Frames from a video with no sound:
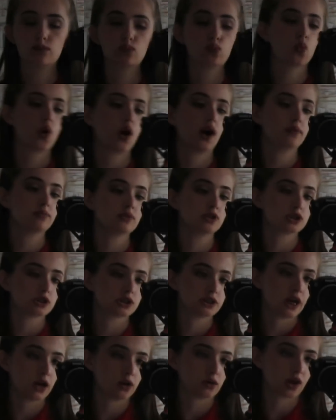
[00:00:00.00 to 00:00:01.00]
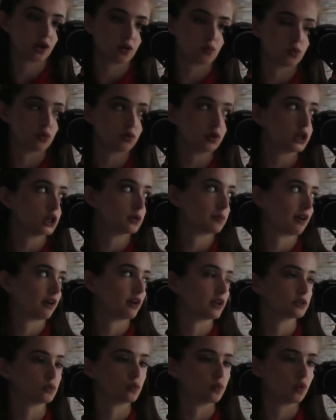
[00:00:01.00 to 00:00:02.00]
what I'm just now getting worried
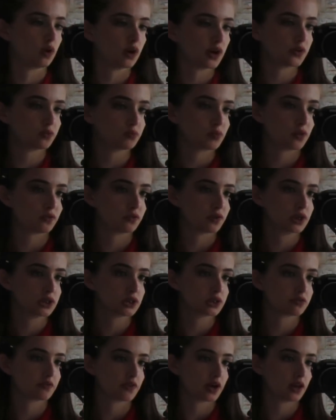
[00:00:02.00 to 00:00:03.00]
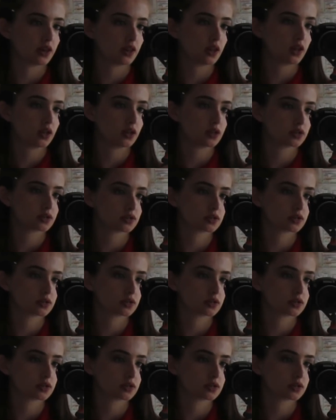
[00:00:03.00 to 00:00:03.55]
about is, what if my friends find this?